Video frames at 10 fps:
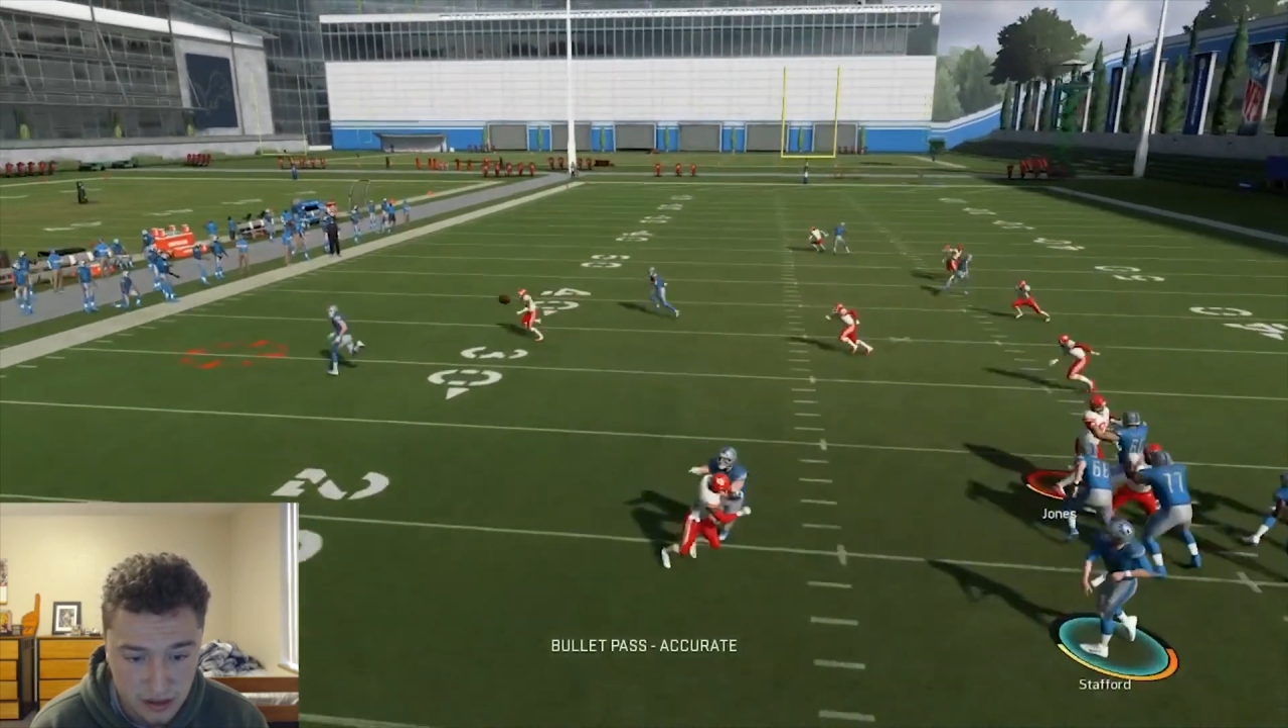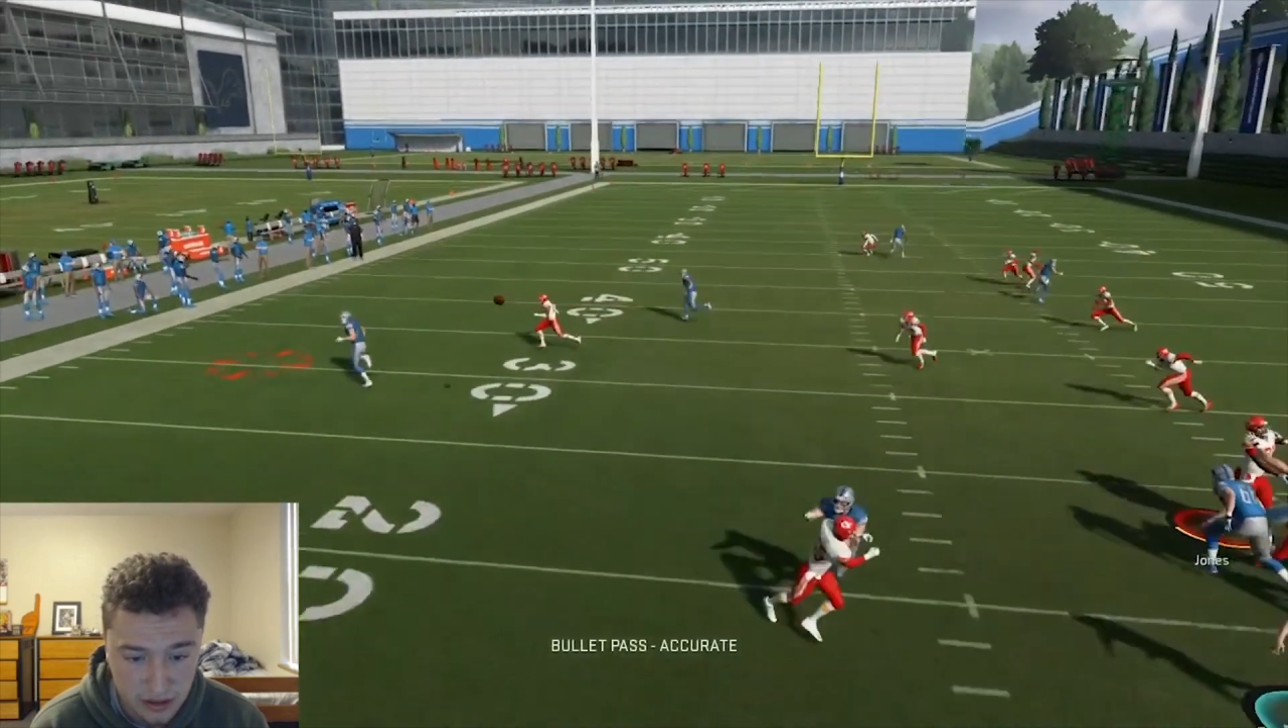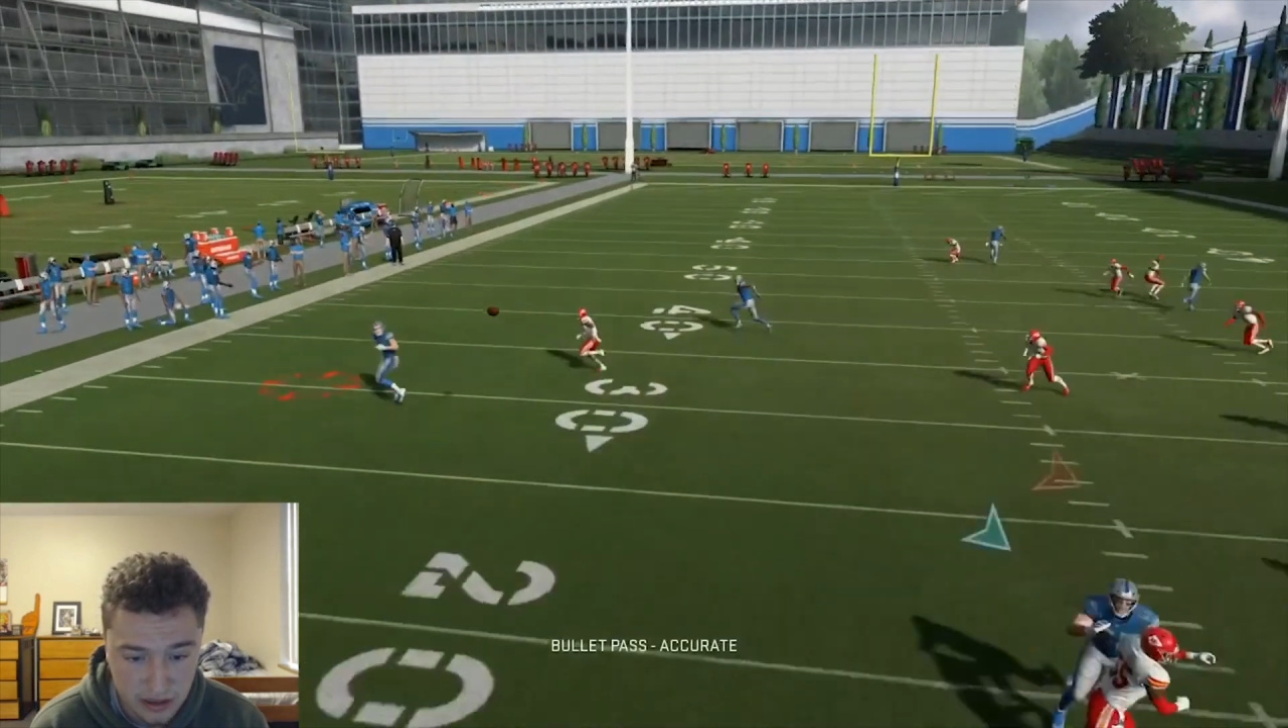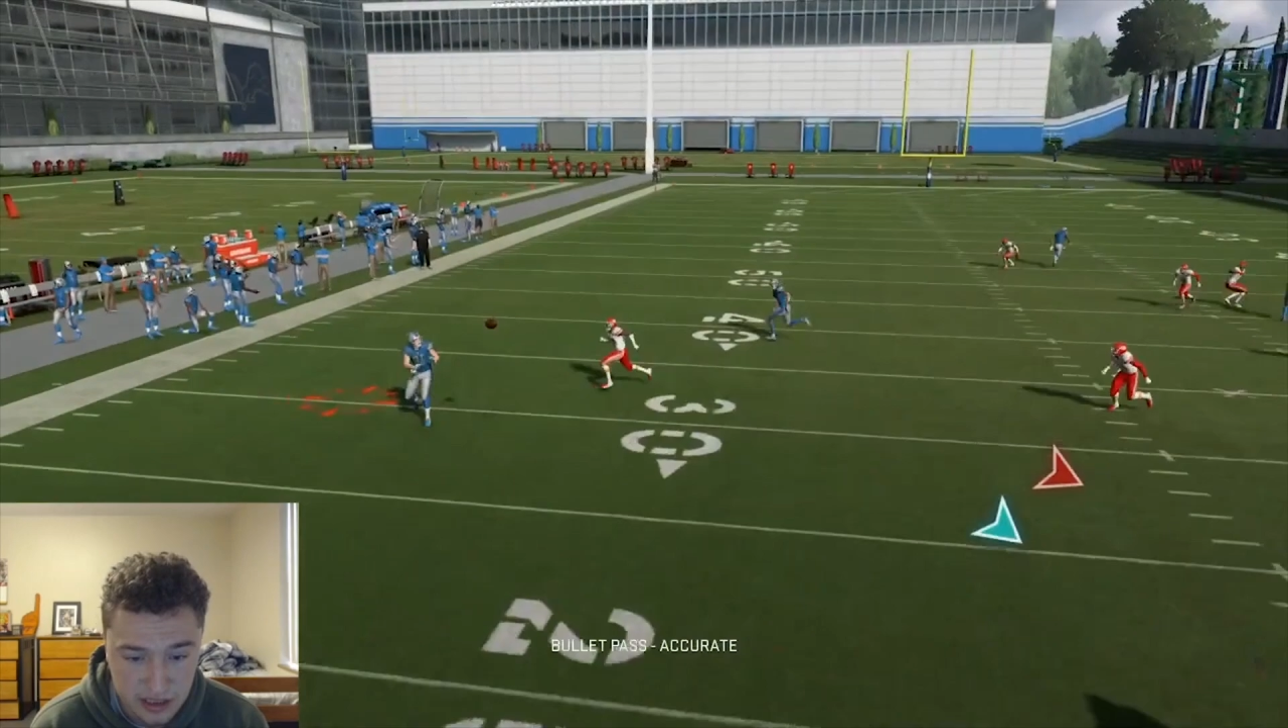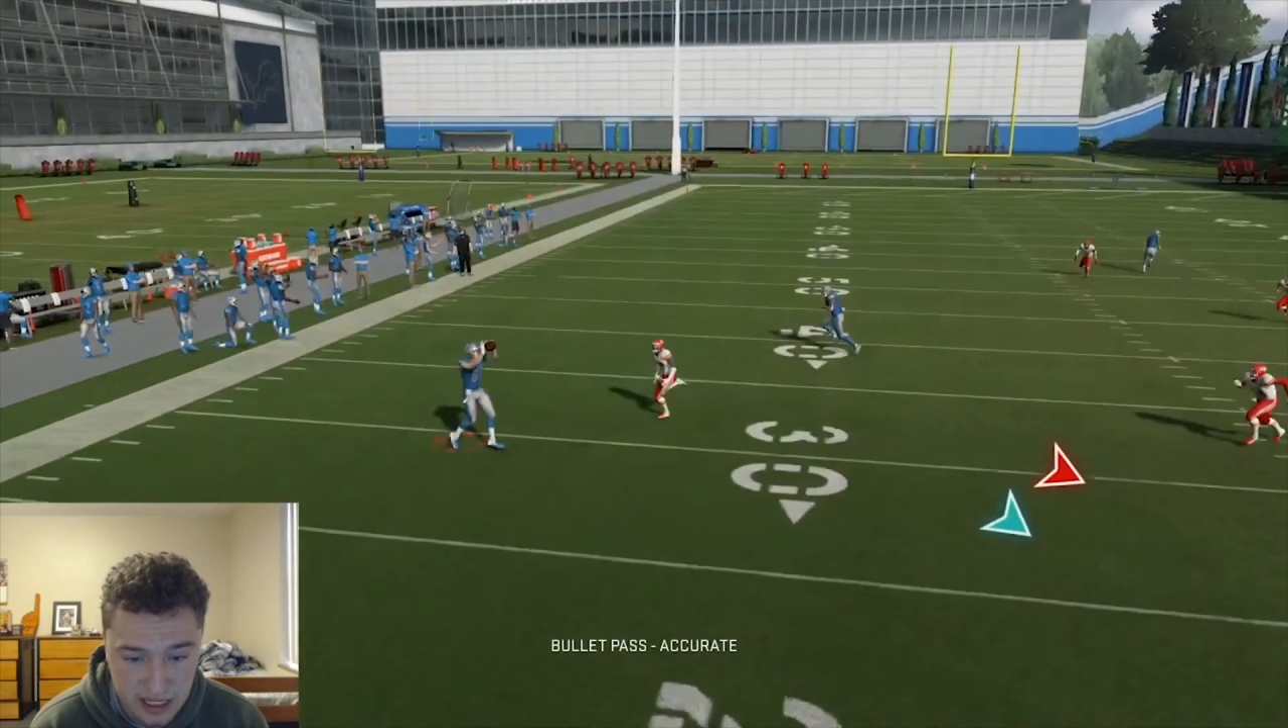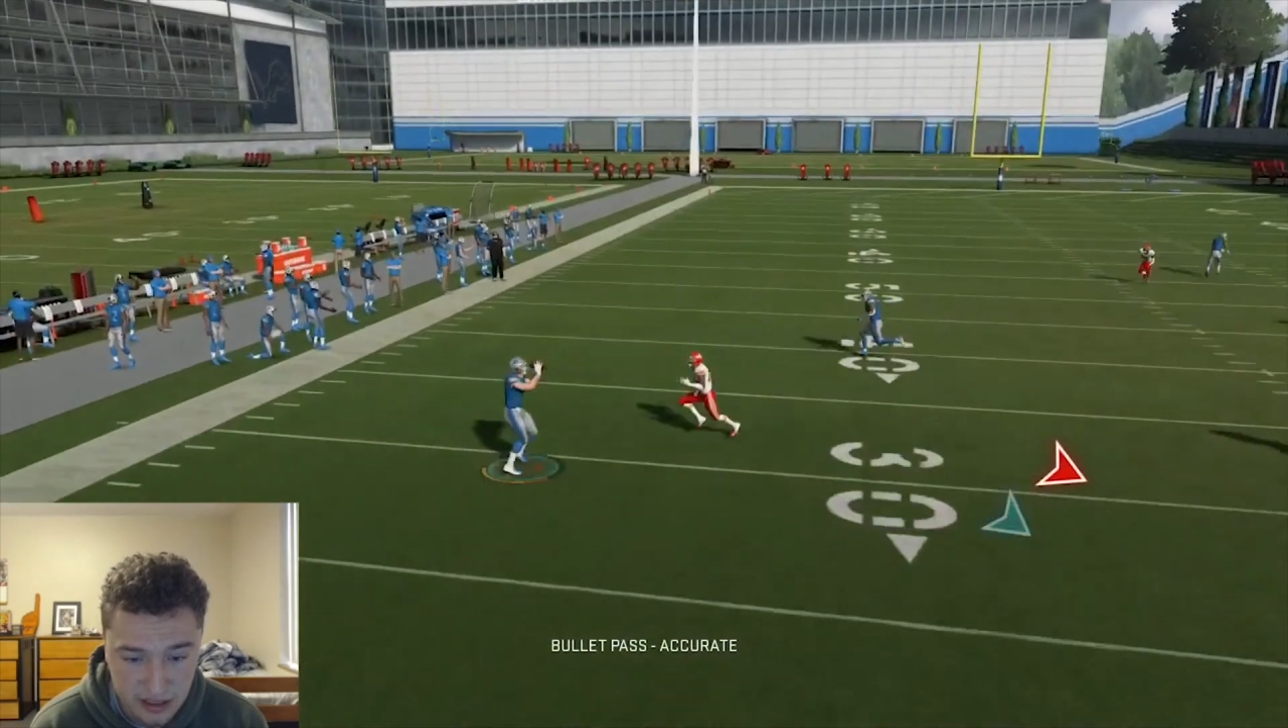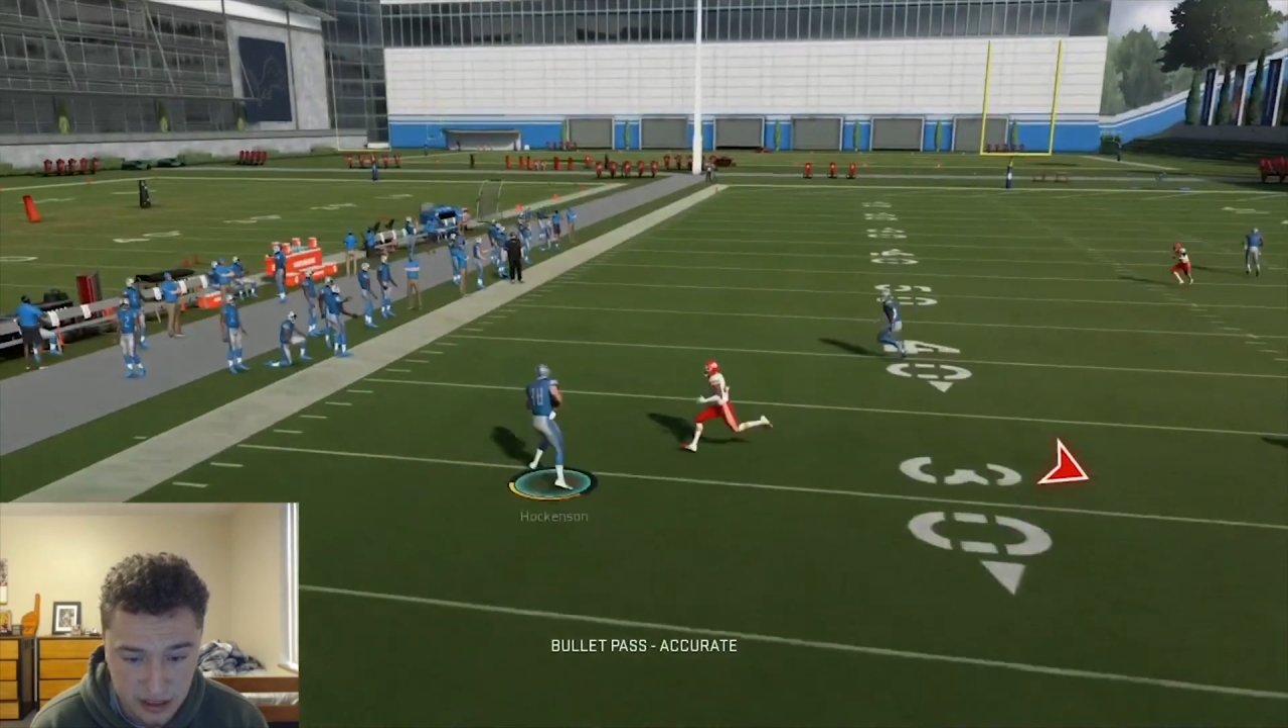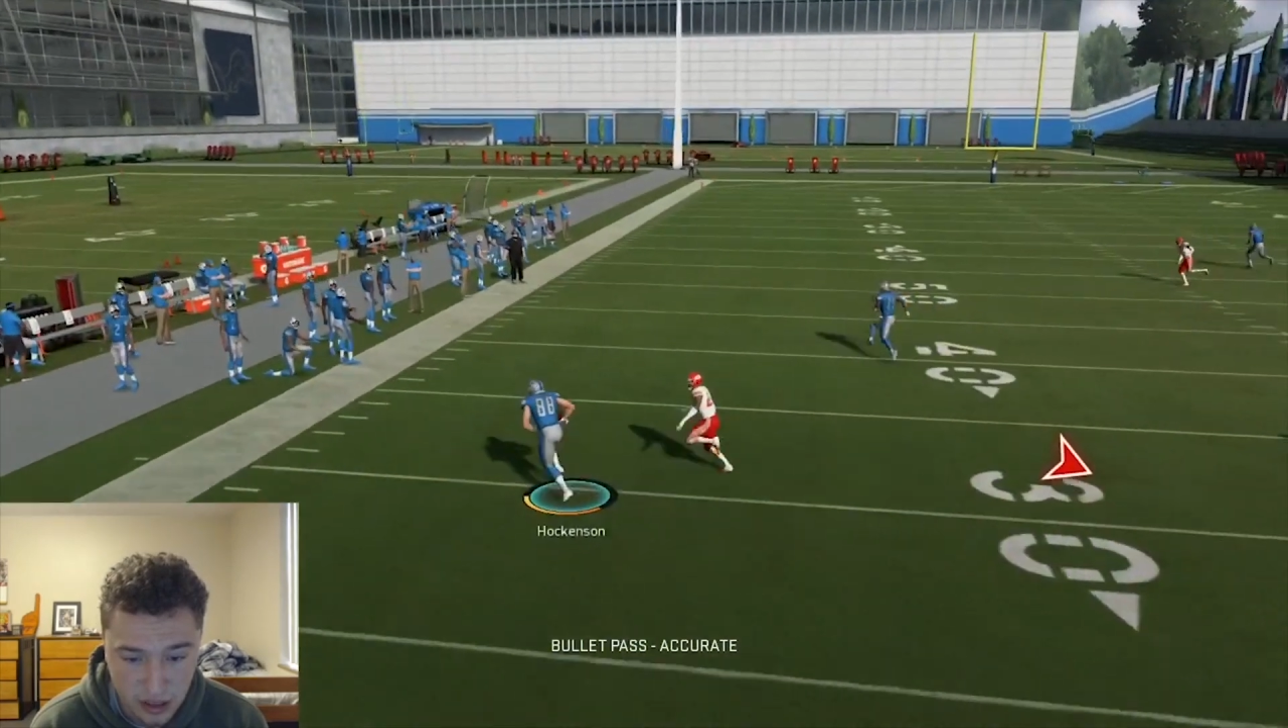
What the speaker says: or it's not going to